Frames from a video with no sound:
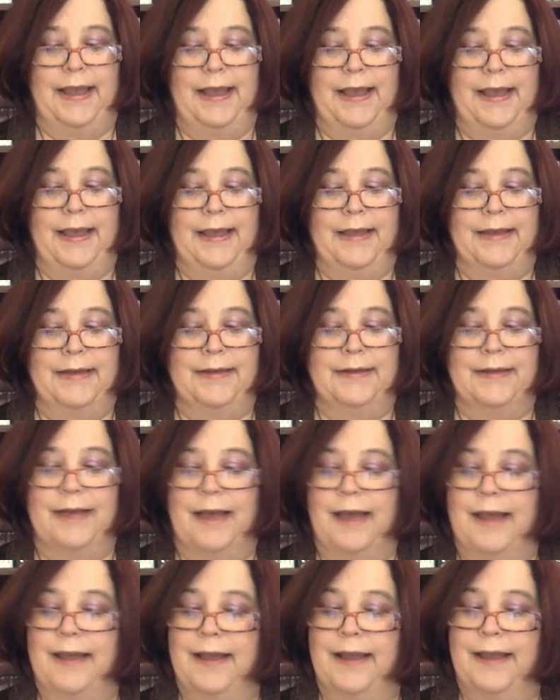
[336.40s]
And
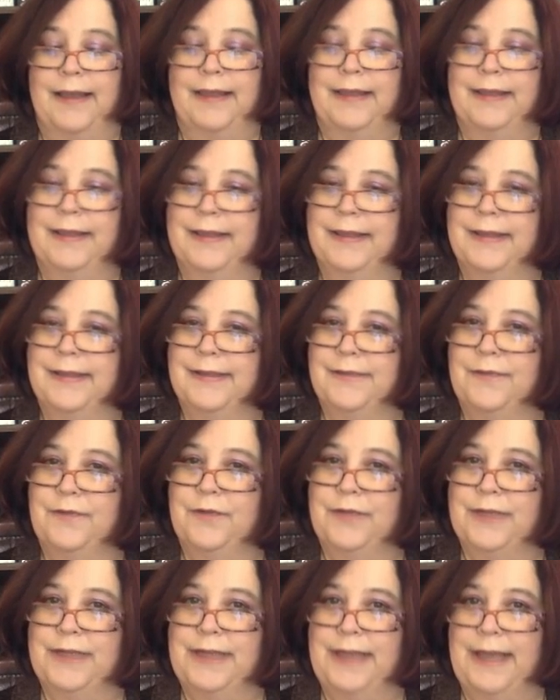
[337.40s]
I think that's it
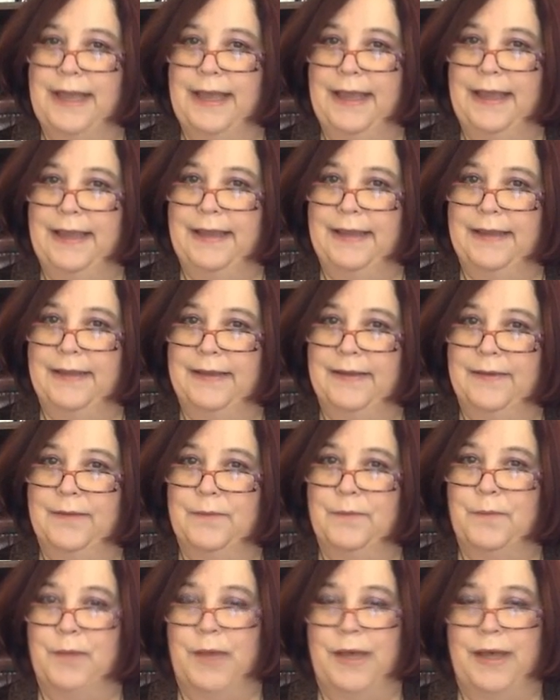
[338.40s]
for today,
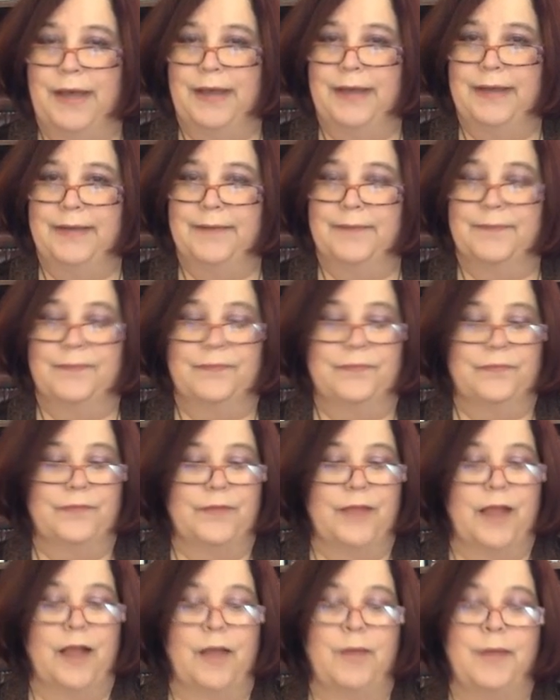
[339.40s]
but
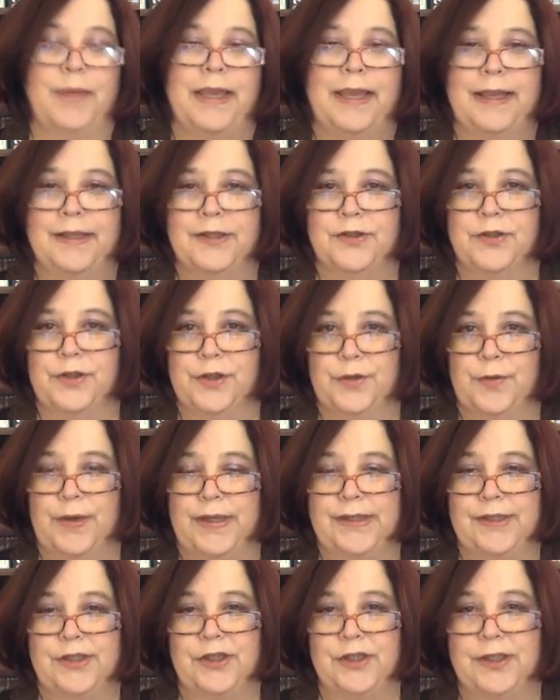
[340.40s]
I'll be answering
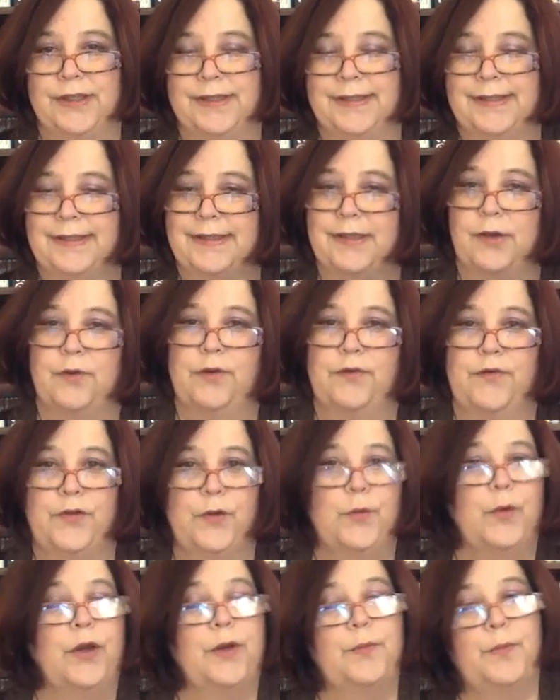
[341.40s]
questions, so if
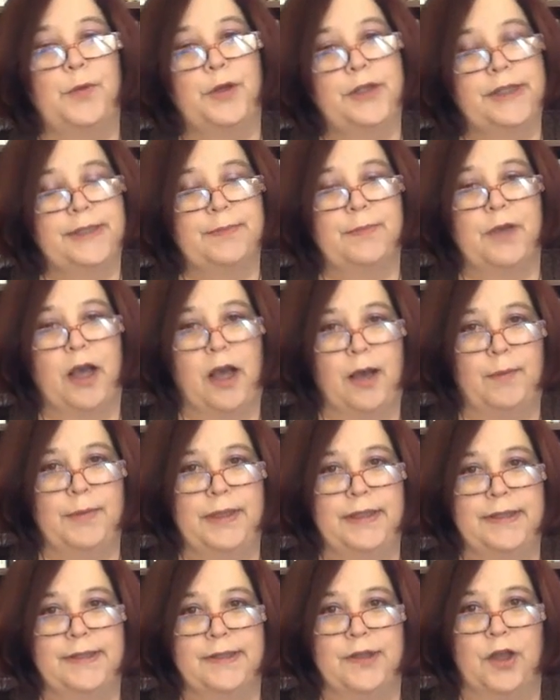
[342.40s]
you want to put some
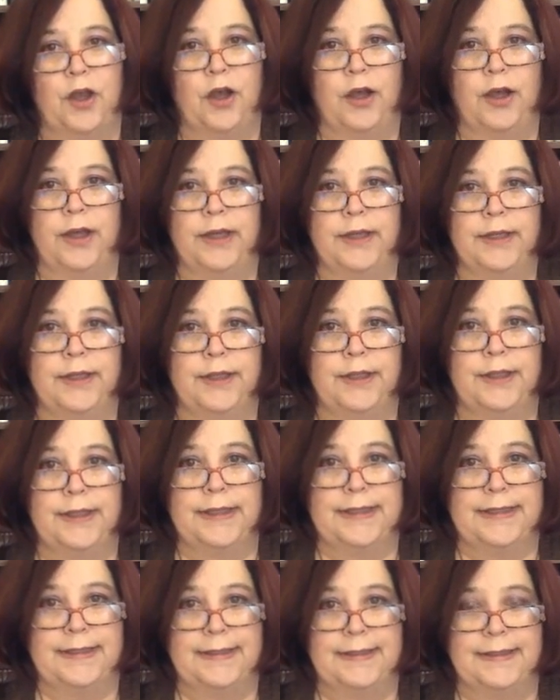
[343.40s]
comments on
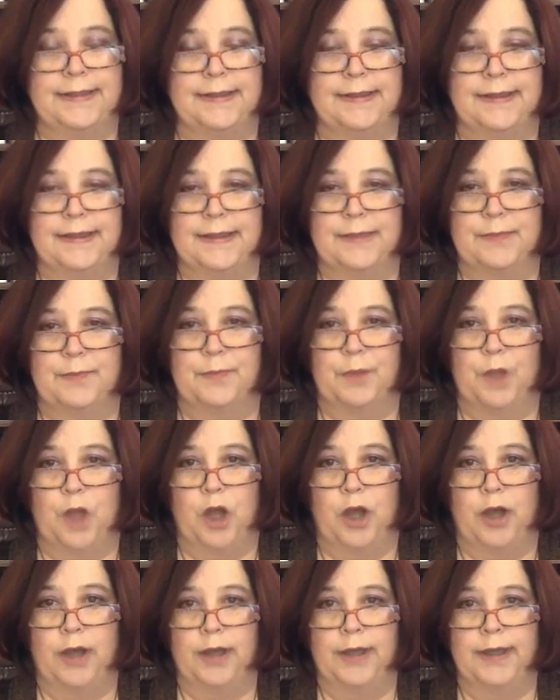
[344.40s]
this
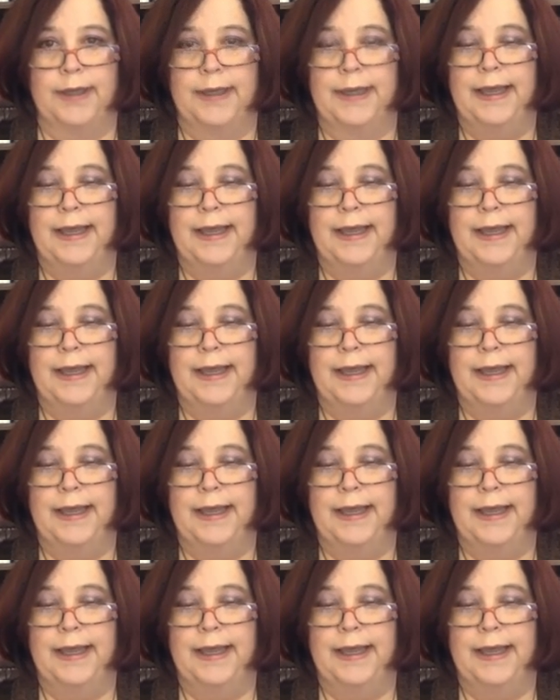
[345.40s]
blog